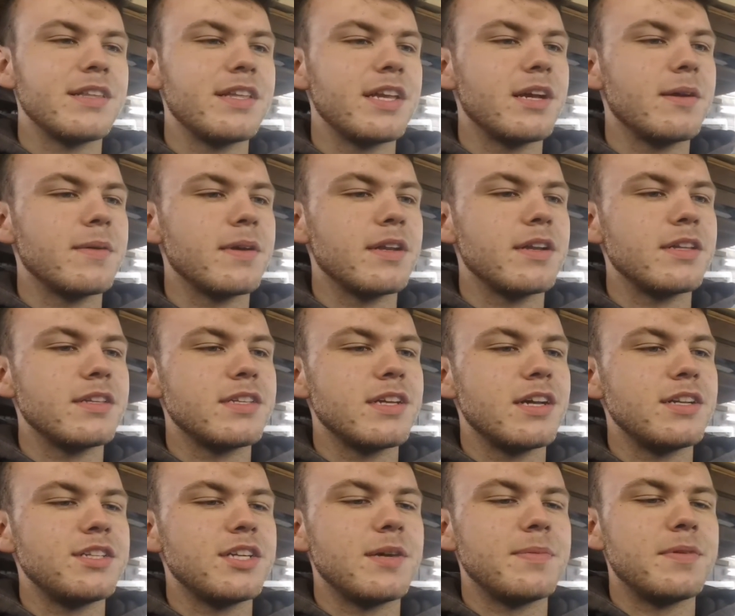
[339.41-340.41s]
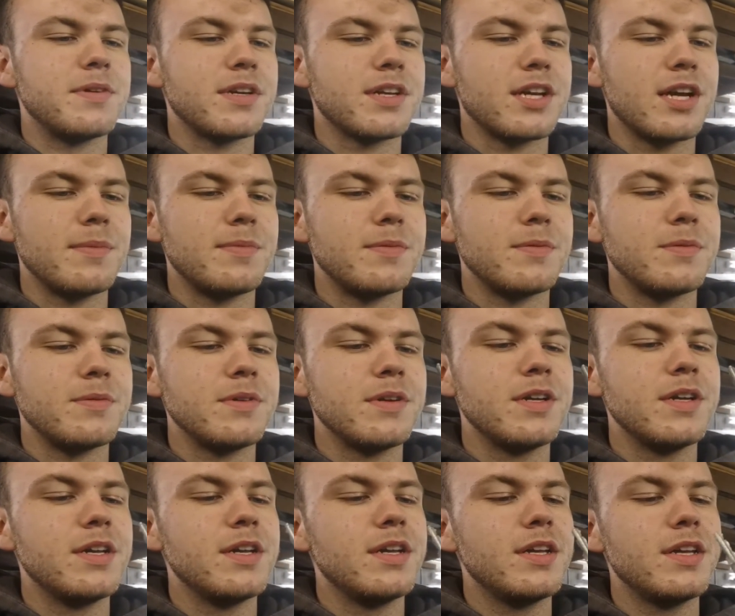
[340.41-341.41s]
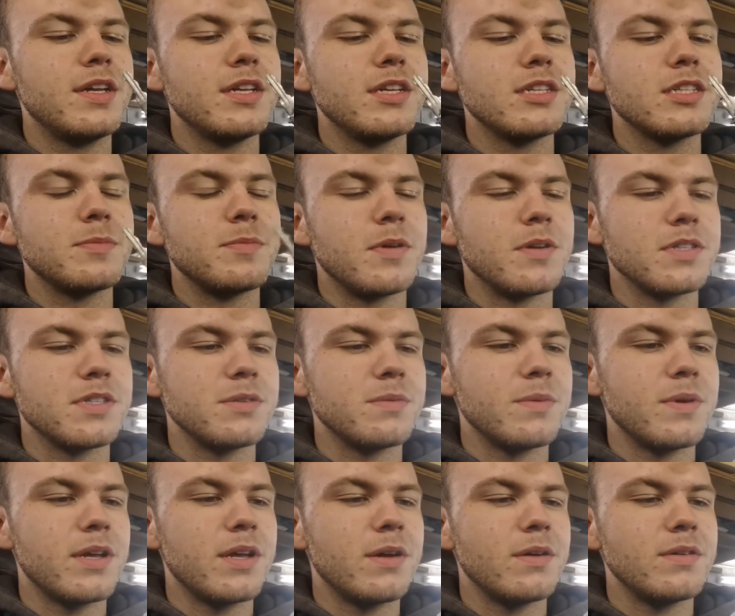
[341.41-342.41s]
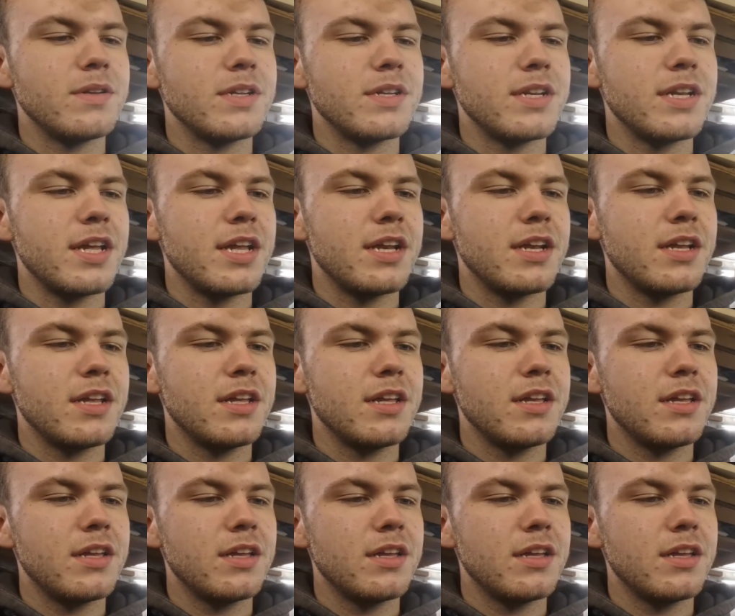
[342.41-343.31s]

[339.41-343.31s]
I think I'm gonna touch up on a couple spots of weld and then